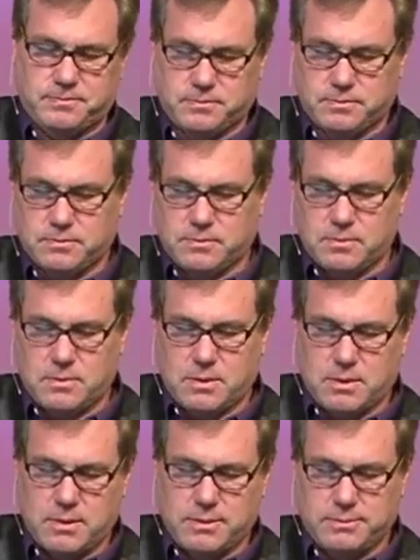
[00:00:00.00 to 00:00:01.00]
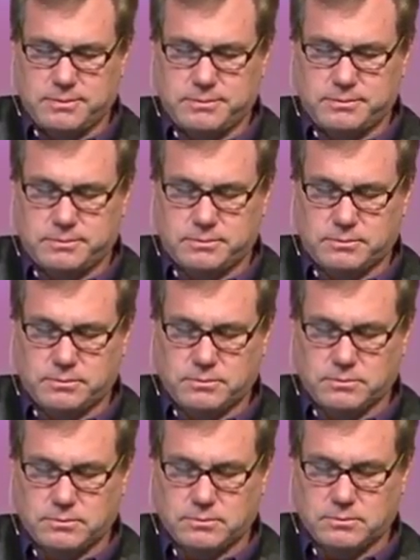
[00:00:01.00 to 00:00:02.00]

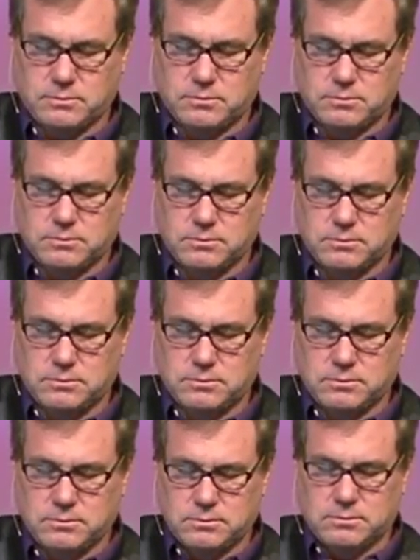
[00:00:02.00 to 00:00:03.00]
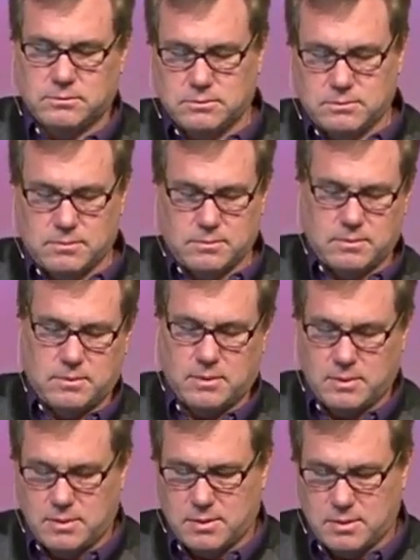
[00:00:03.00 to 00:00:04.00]

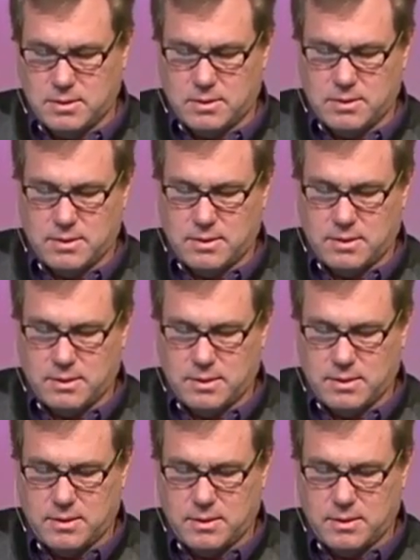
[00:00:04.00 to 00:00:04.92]
(silence)